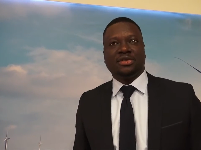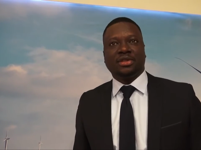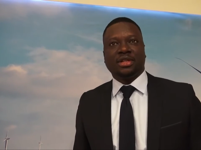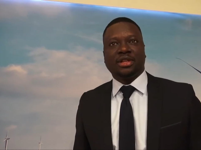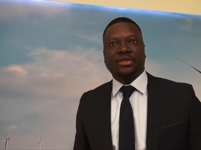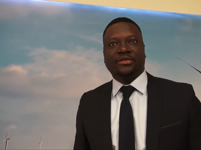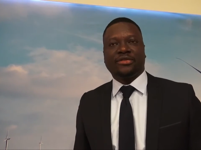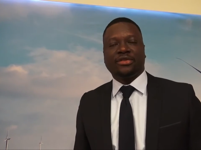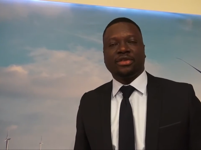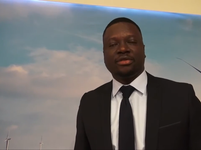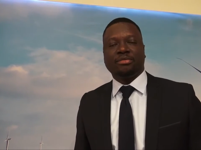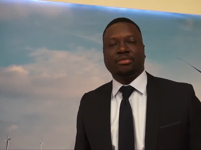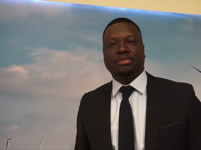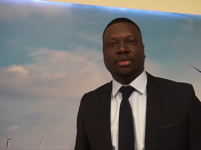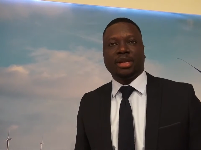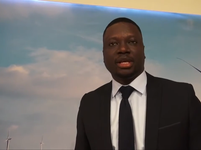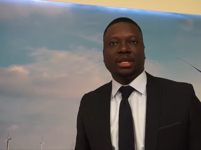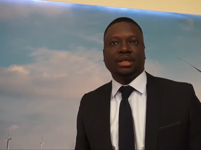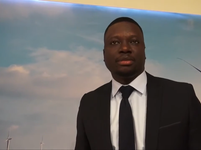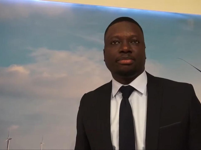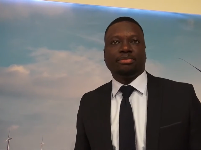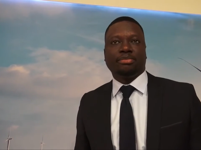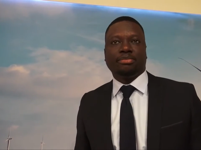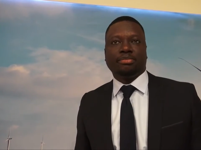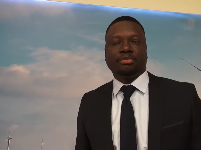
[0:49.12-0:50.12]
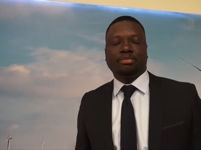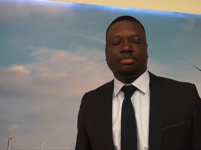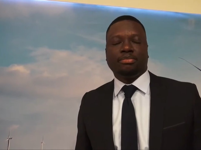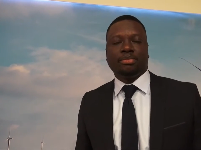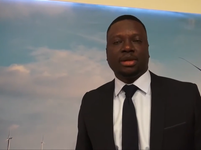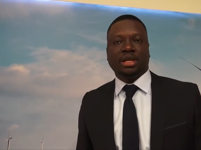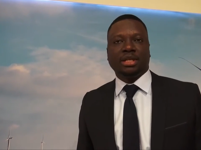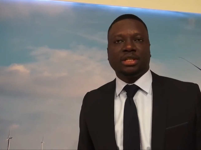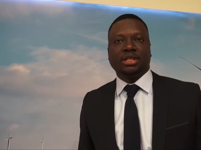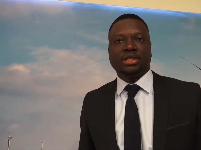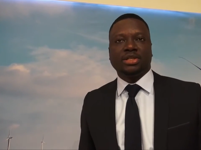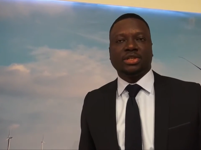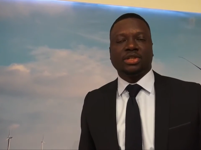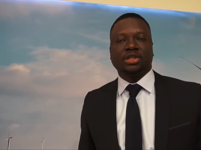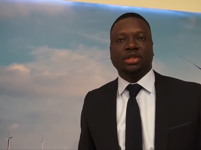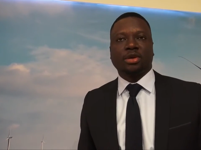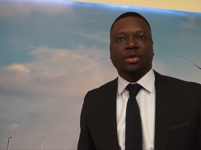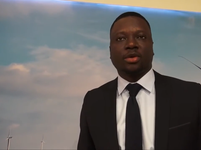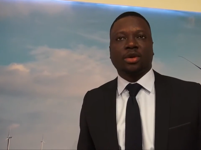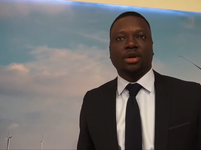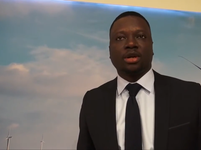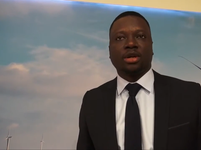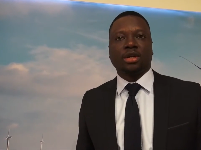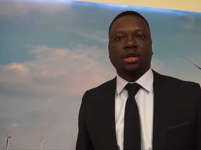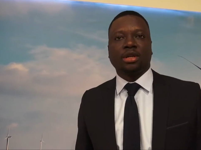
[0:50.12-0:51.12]
different places in the
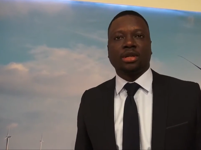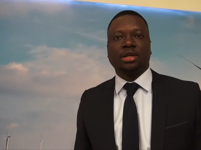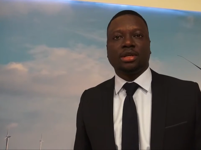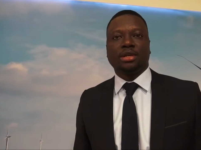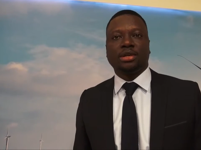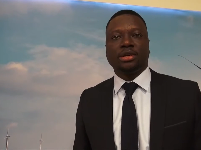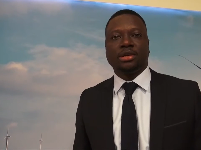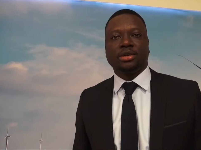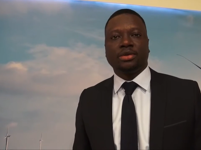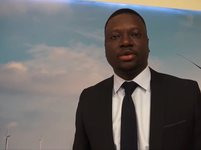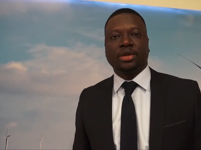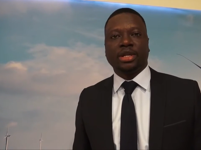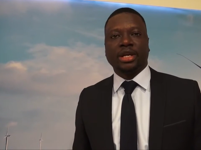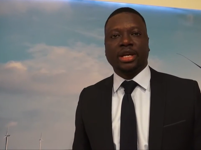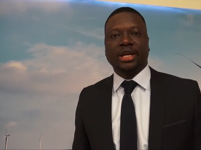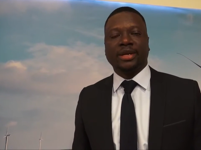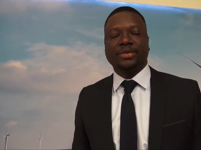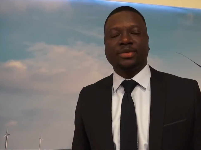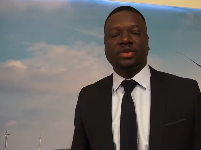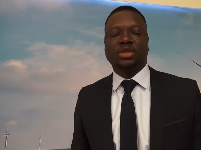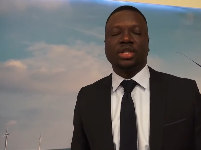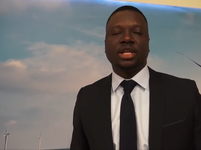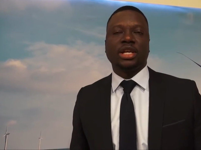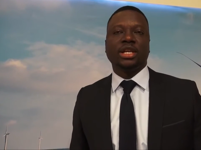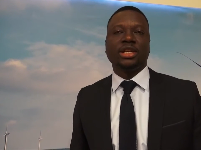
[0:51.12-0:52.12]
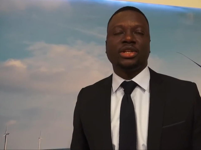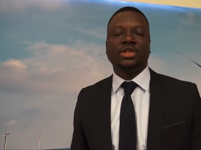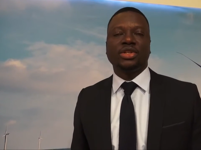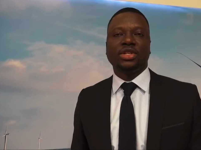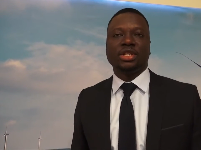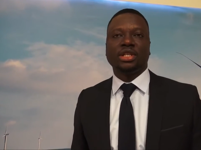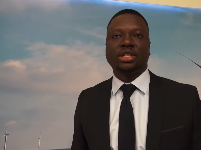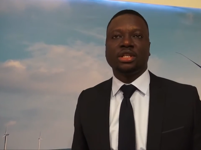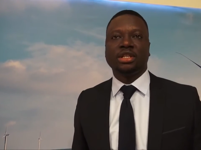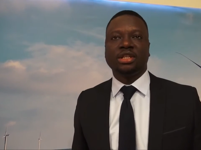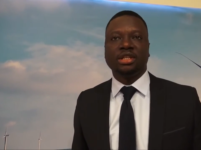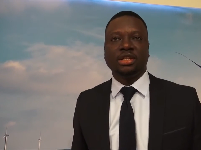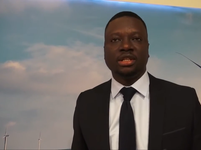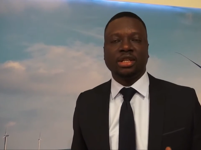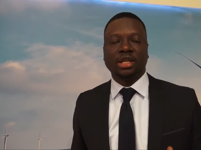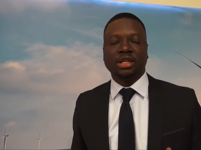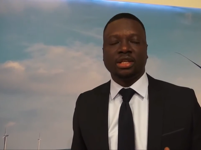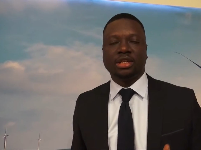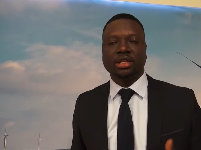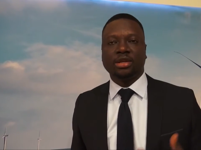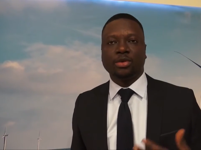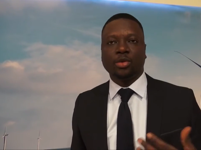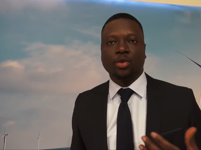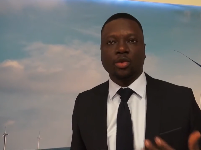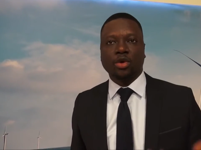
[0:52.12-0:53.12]
world when it comes to energy that
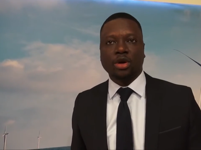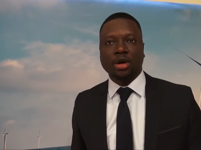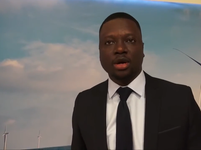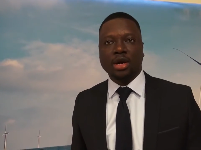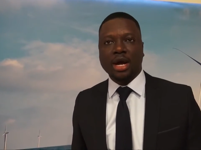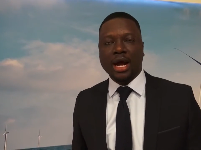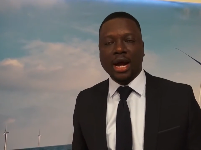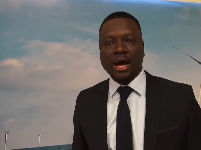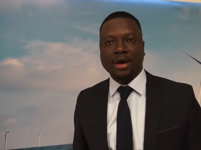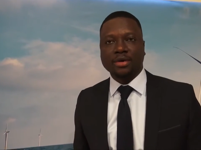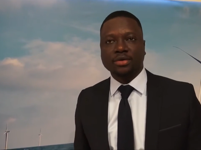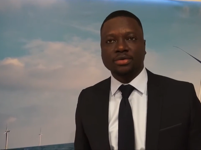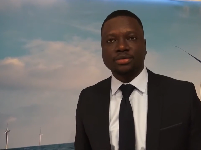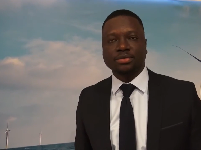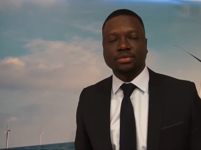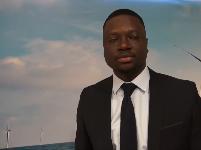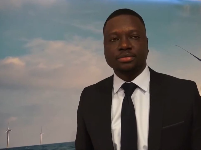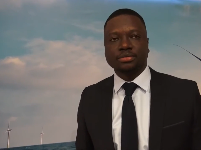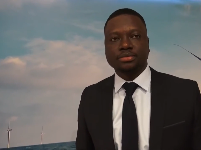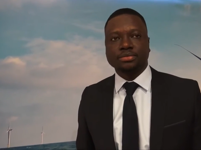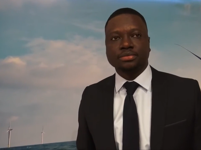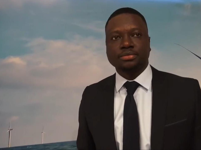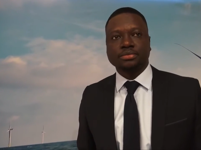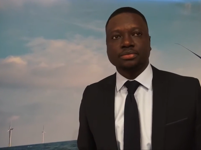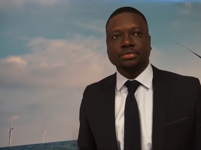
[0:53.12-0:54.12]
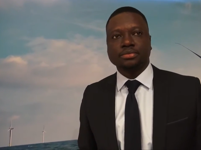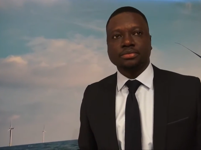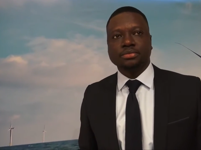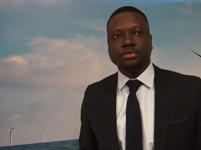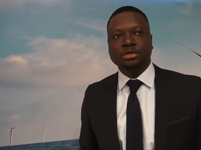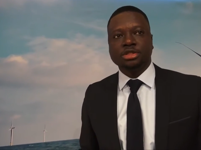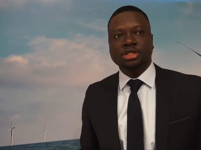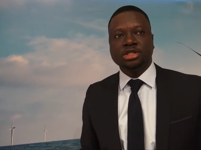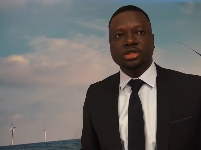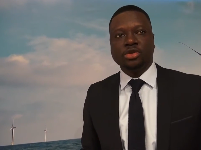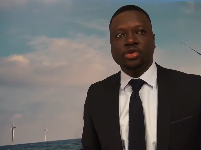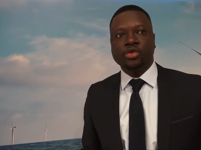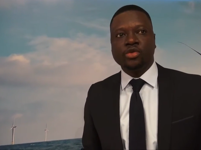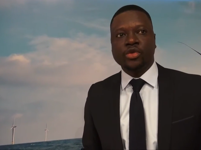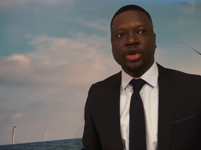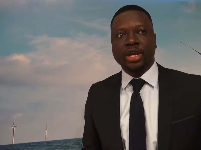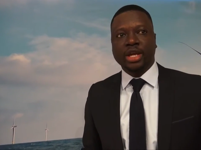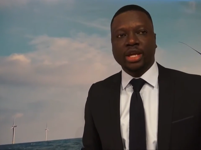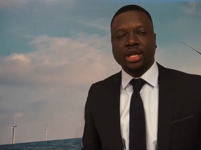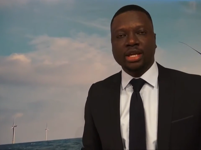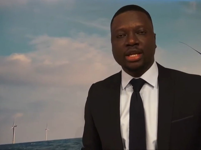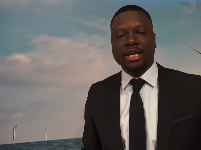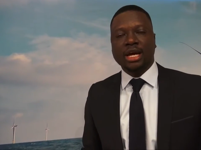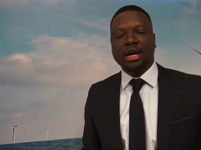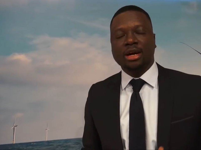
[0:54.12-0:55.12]
didn't work out. We
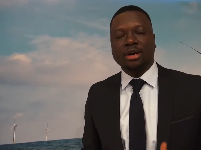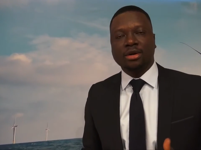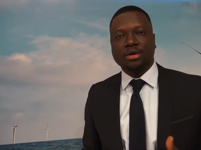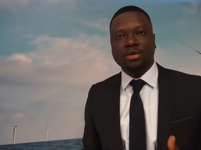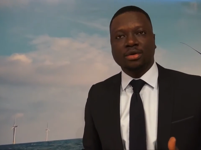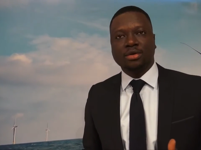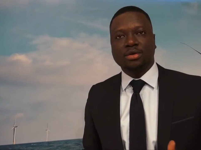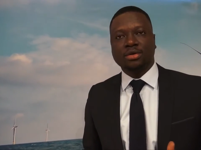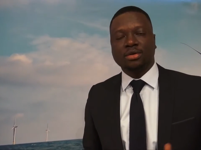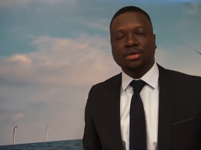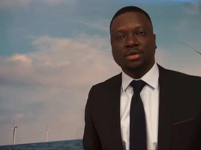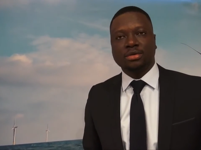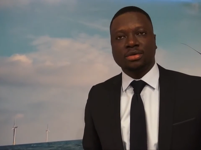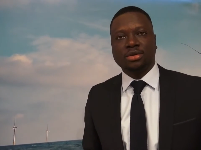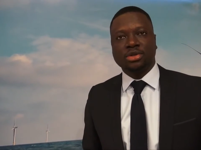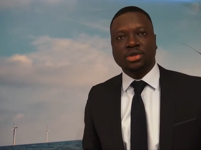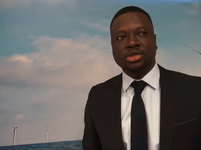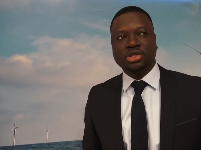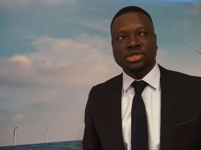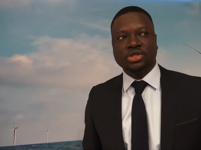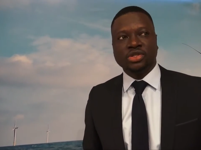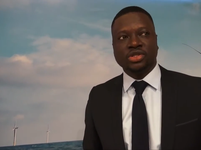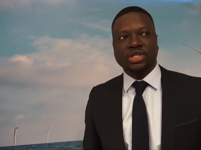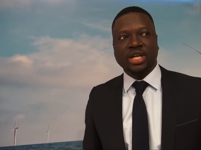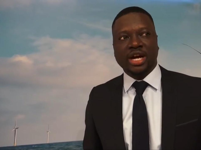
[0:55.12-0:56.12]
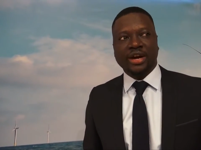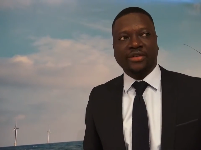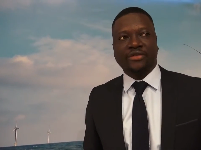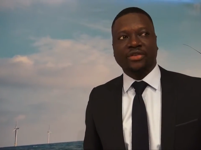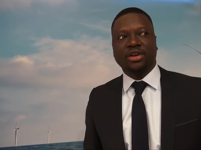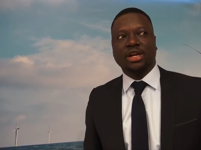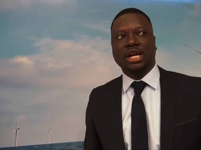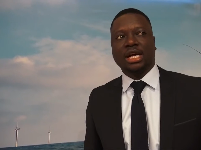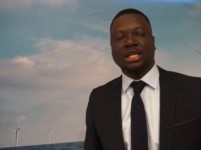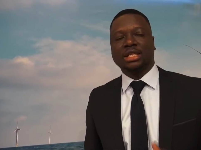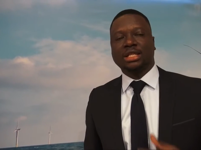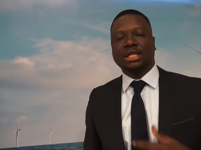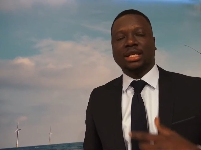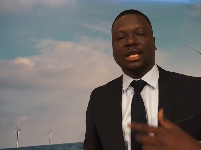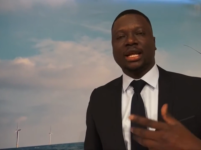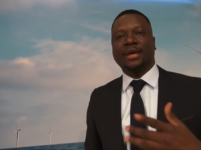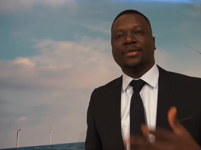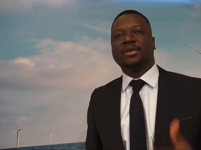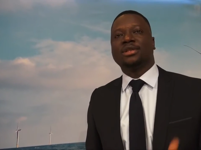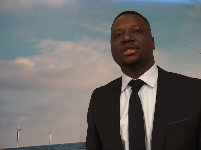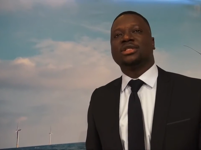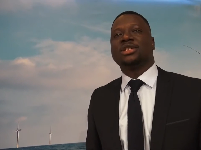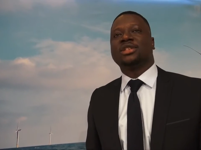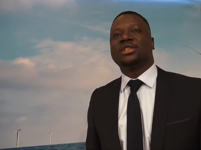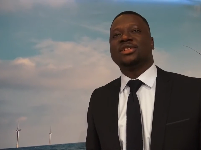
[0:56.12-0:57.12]
can now use Africa as a
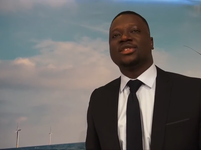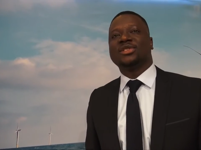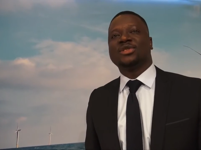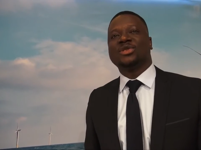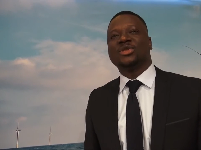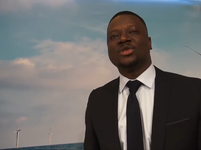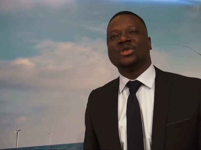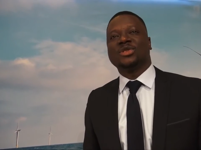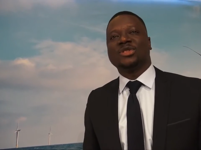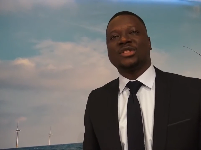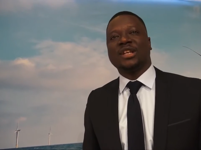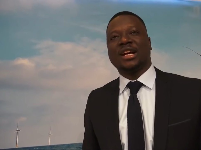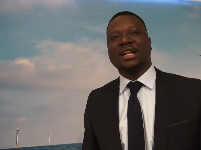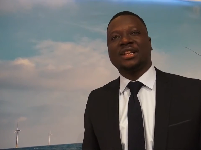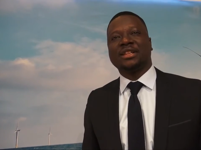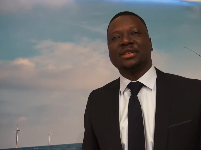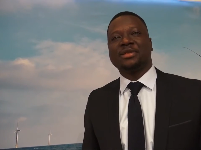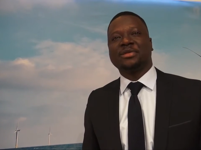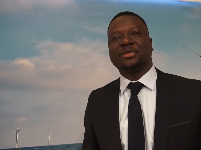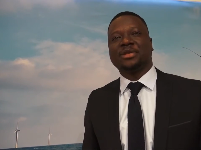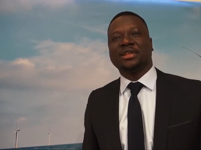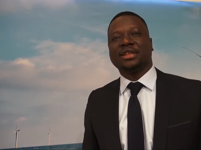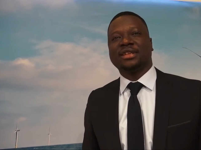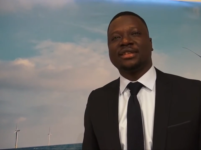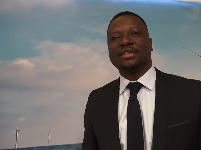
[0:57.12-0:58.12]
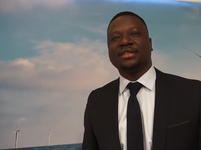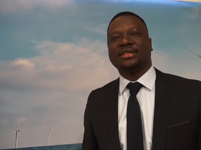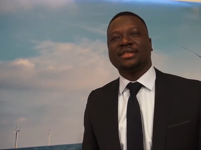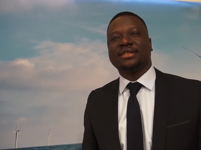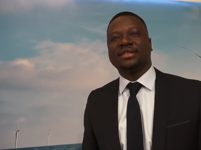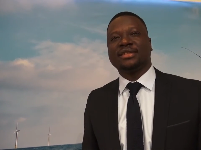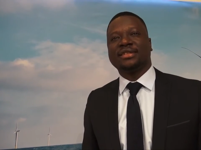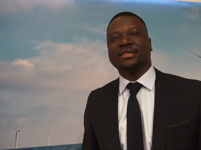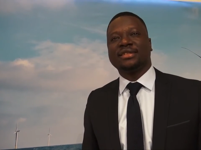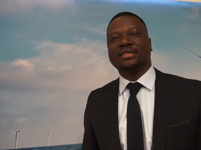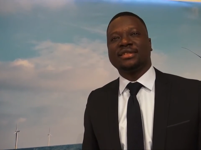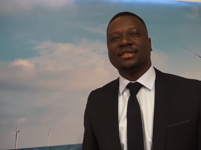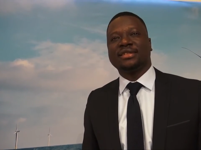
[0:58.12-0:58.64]
laboratory to start new things.